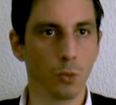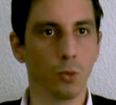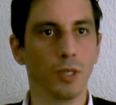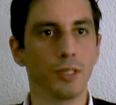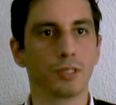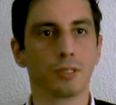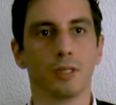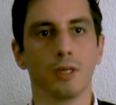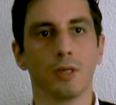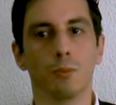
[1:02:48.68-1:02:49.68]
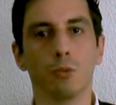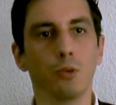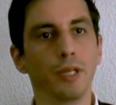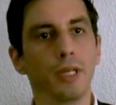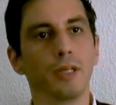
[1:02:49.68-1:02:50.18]
who is
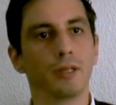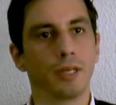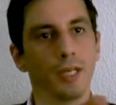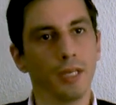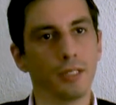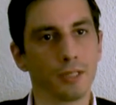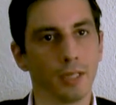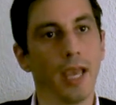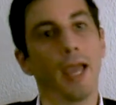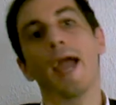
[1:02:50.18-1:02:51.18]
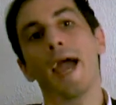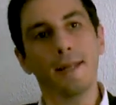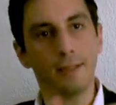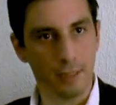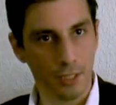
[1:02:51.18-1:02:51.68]
bullying the kids
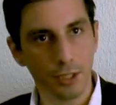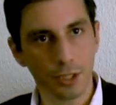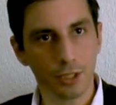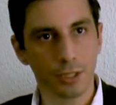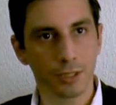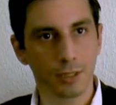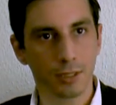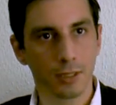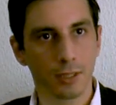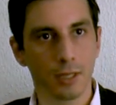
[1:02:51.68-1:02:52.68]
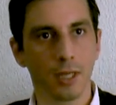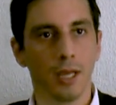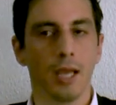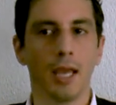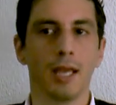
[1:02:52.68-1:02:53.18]
and the teachers,
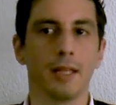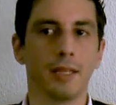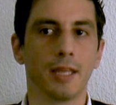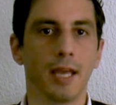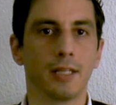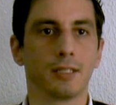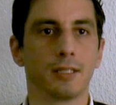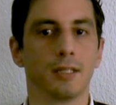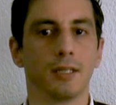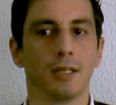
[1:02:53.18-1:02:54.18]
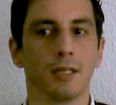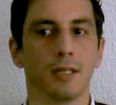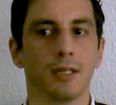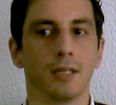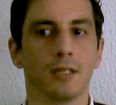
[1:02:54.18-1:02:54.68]
and that
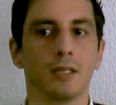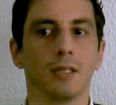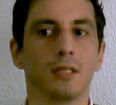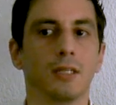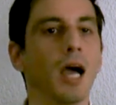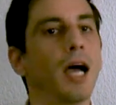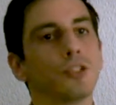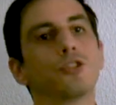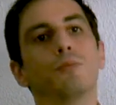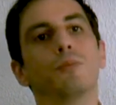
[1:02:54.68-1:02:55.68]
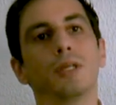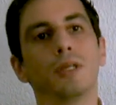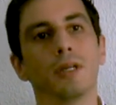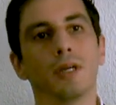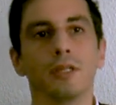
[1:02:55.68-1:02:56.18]
there has to
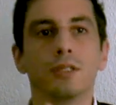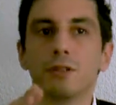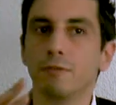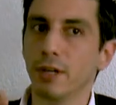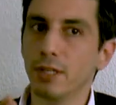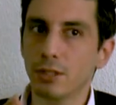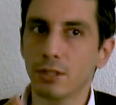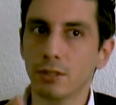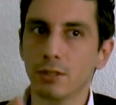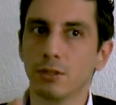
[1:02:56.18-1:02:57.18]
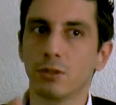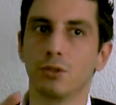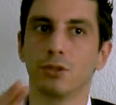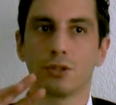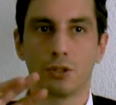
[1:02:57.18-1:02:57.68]
be an intervention
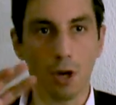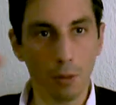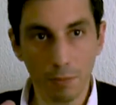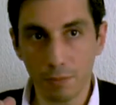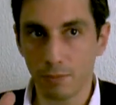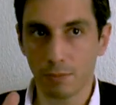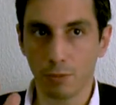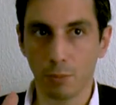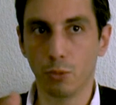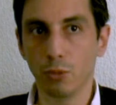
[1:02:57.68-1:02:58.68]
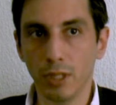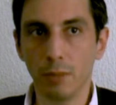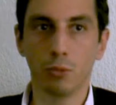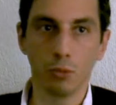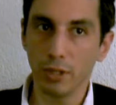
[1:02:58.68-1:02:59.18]
to stop the
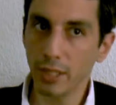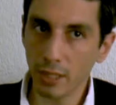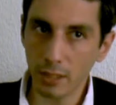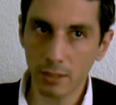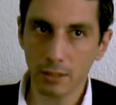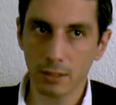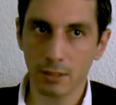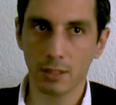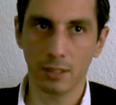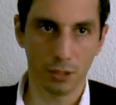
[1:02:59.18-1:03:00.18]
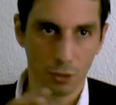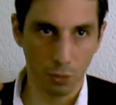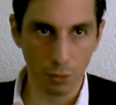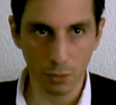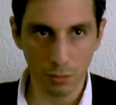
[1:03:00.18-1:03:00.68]
bully bullying in
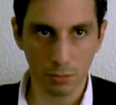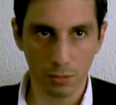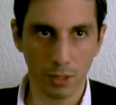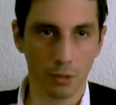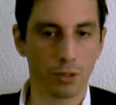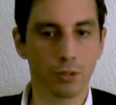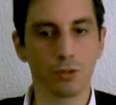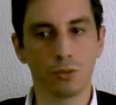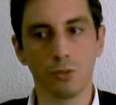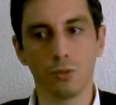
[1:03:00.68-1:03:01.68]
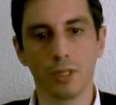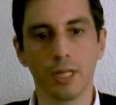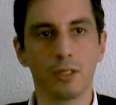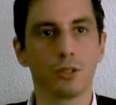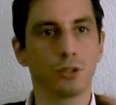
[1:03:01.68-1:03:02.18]
school in order to
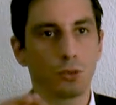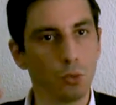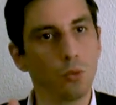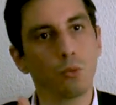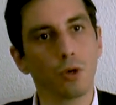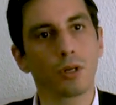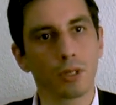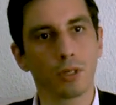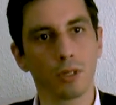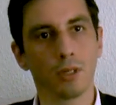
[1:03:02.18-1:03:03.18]
let the school work